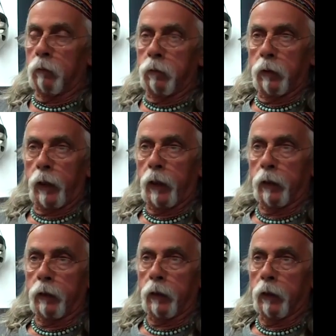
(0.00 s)

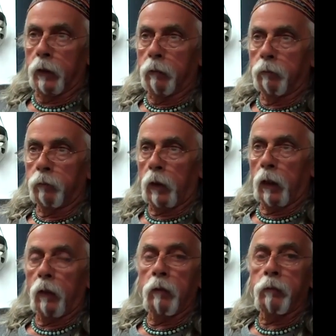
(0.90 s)
and uh,
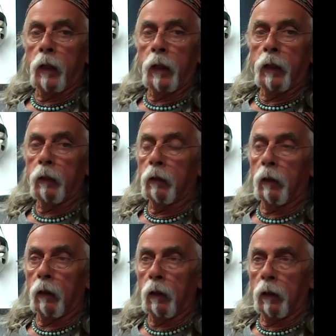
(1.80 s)
clarifying
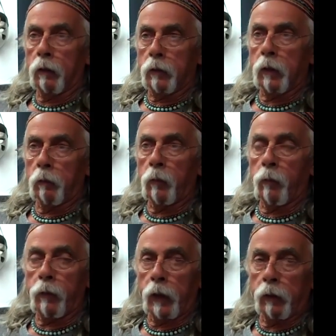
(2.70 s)
uh, some of
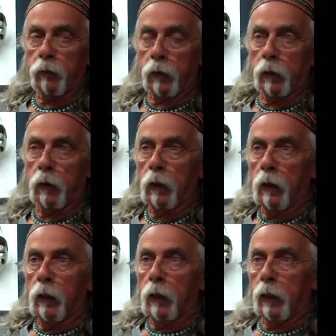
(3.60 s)
the things in
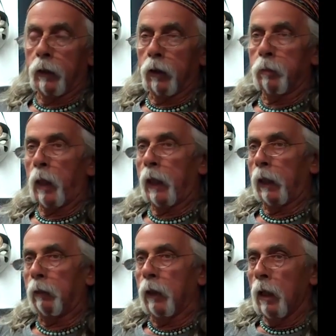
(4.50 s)
in this
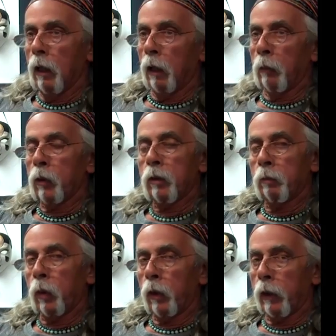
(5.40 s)
painting. The most
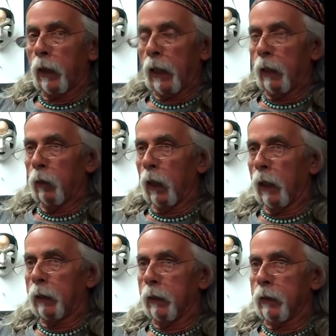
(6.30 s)
important thing I would
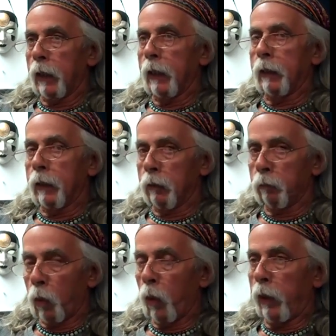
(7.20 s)
like to say at this
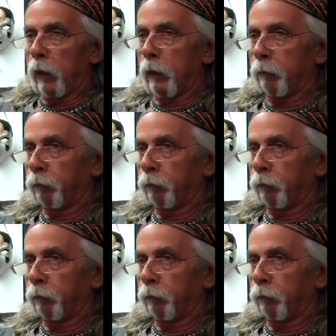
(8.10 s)
point